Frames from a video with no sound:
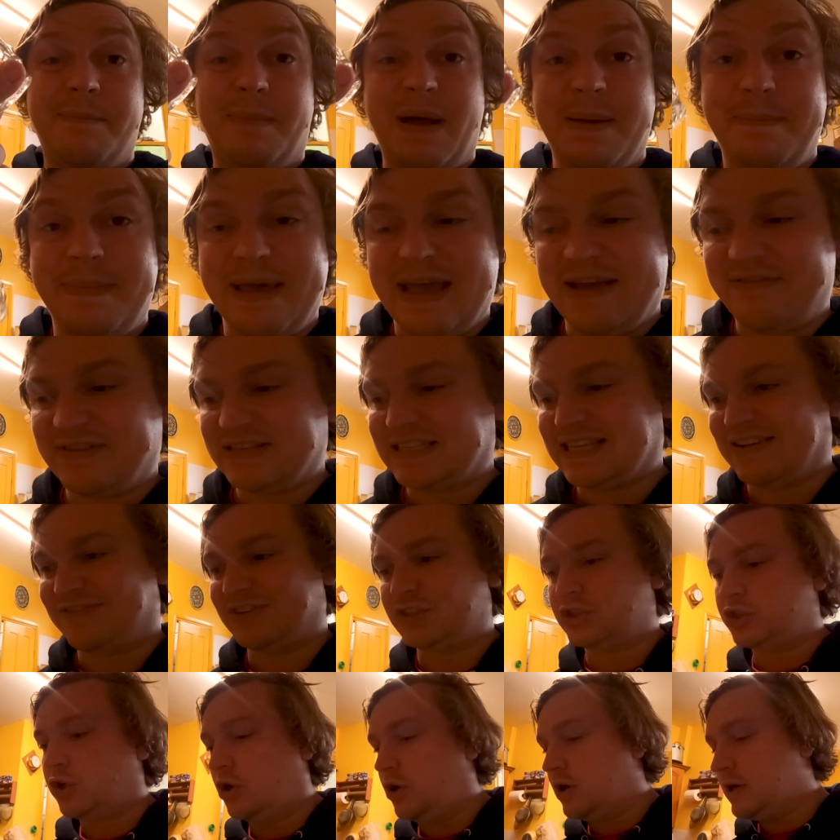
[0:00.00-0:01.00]
My parents have
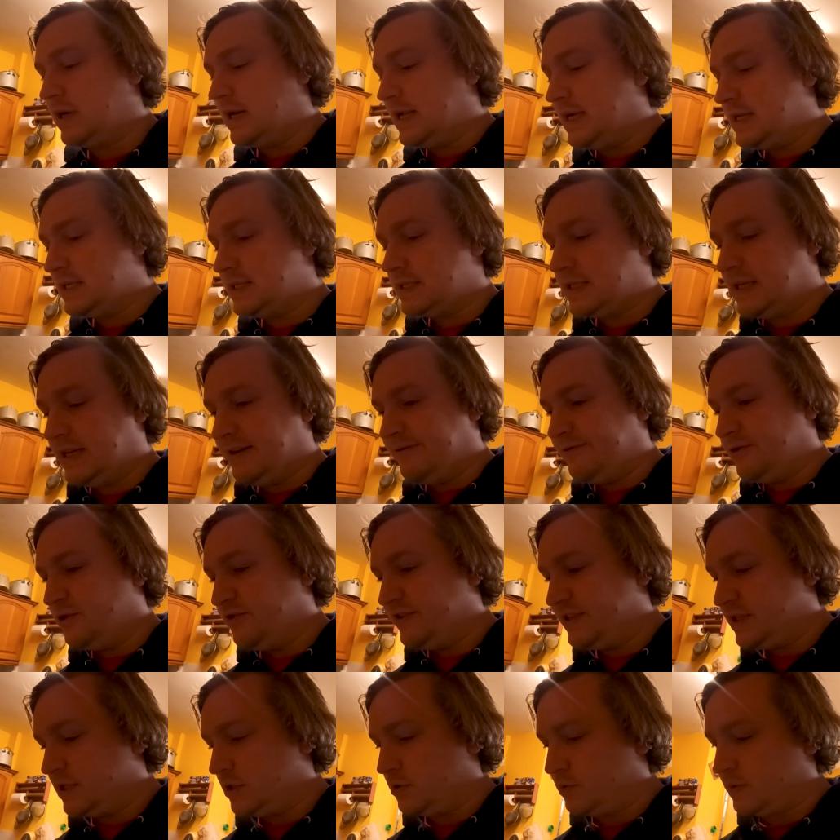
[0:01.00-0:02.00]
a shot glass,
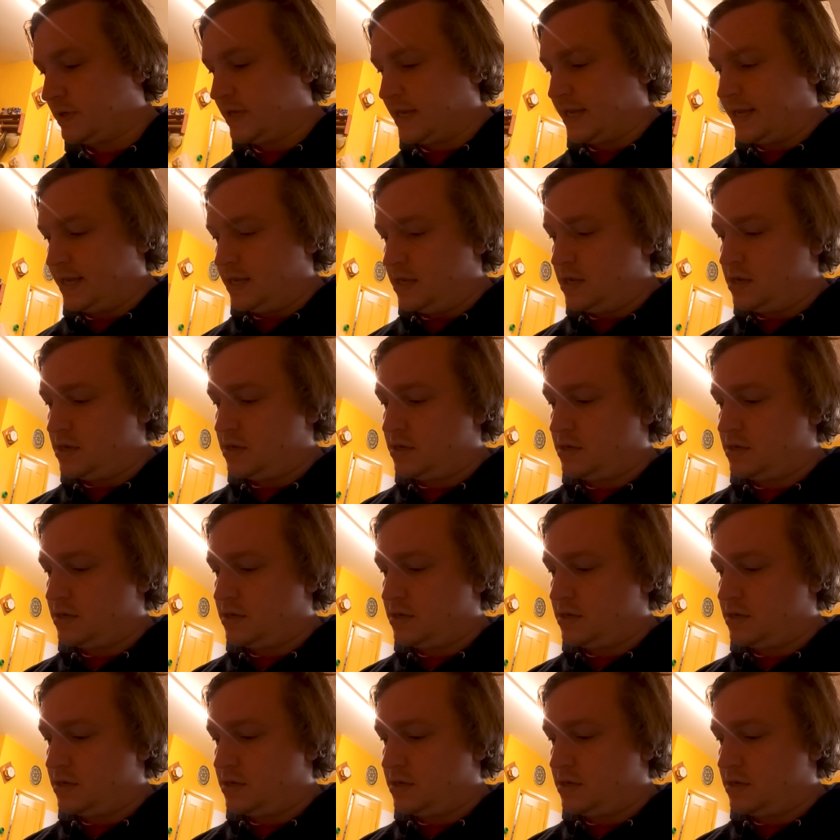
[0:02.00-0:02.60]
therefore it's okay.